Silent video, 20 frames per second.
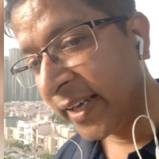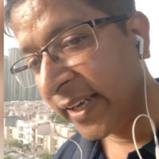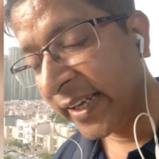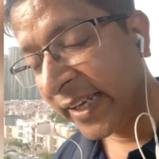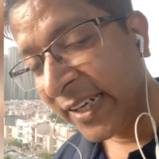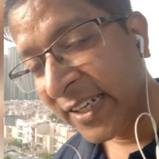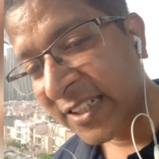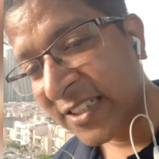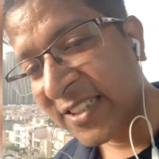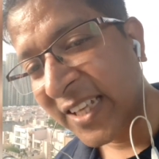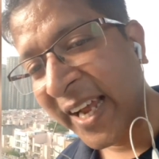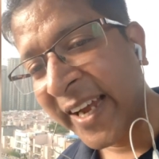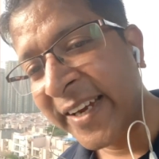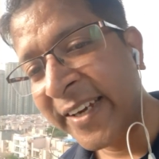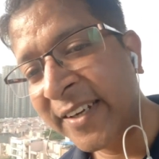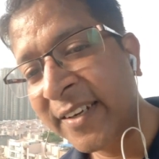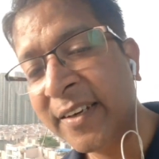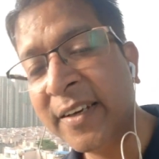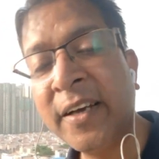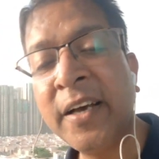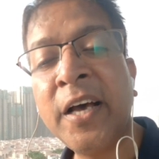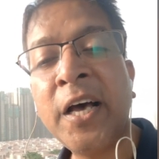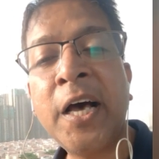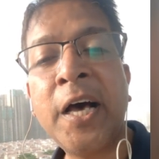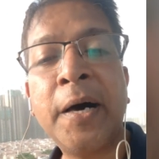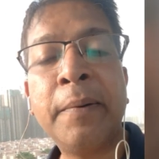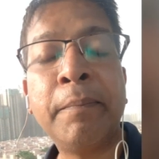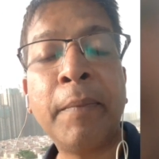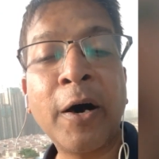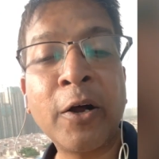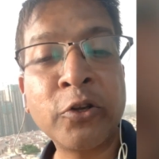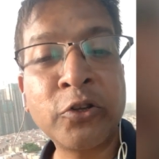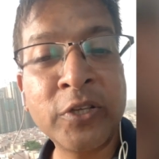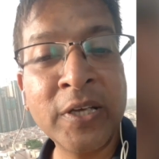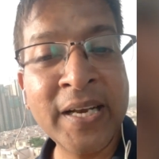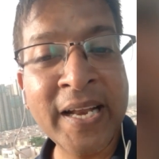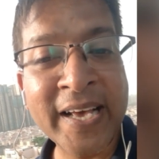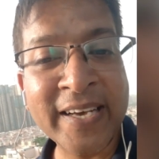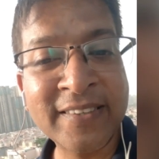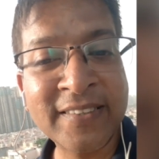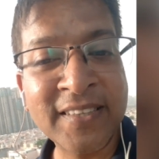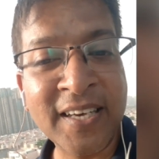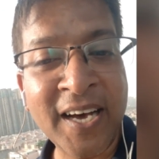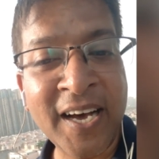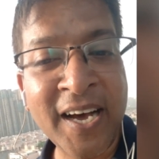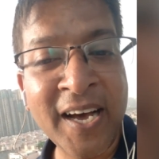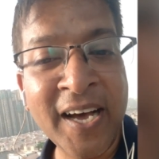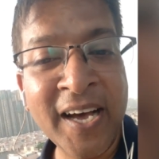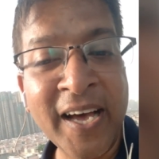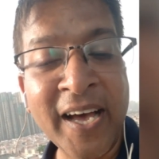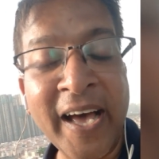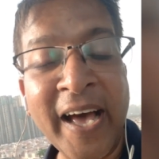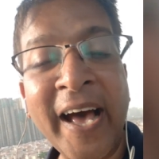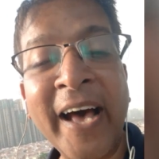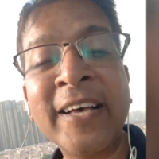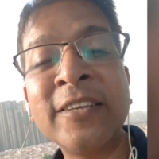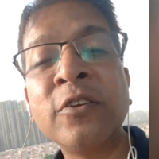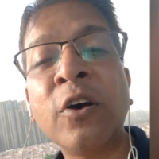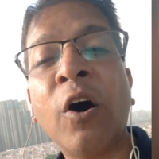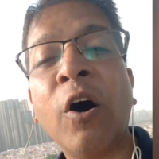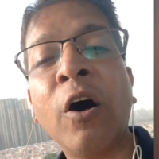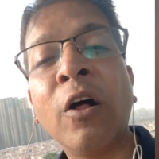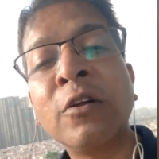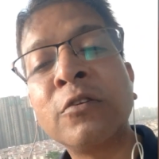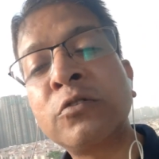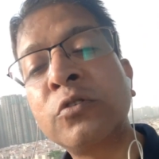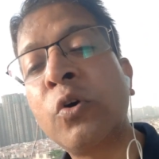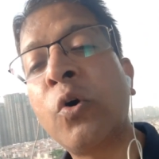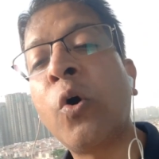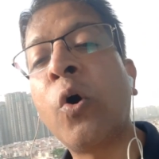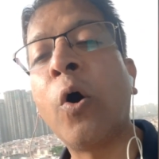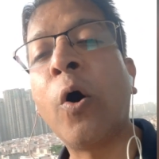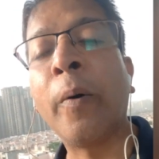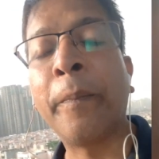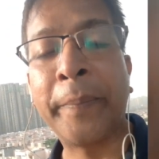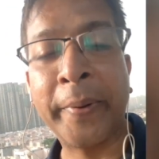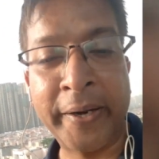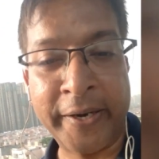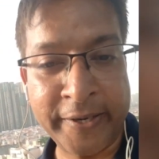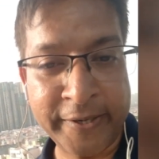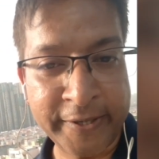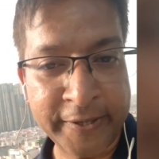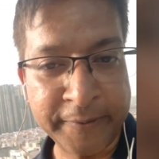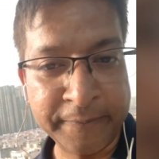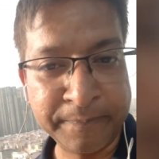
Inside, Maruti Nexa has also opened.